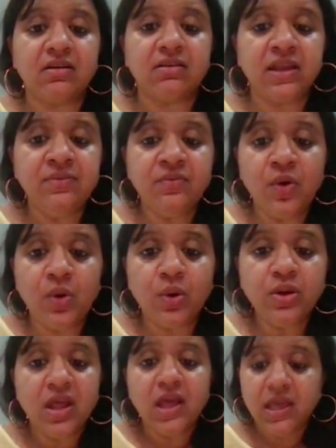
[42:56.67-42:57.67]

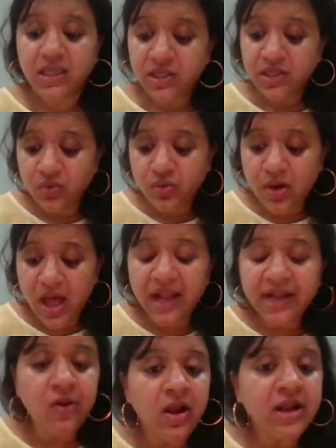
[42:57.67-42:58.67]
invoked, you are
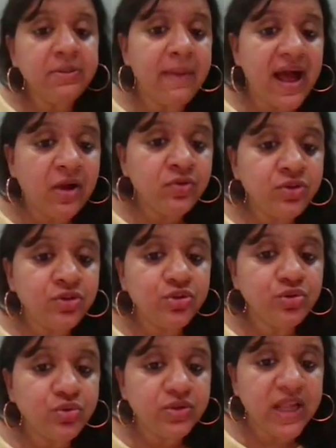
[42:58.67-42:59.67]
not bound to
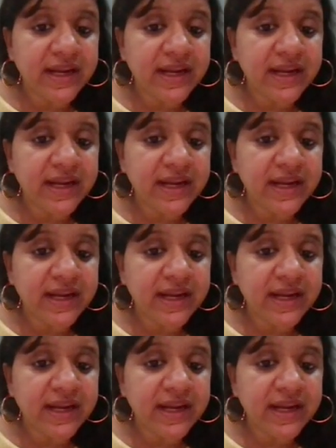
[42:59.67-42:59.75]
do that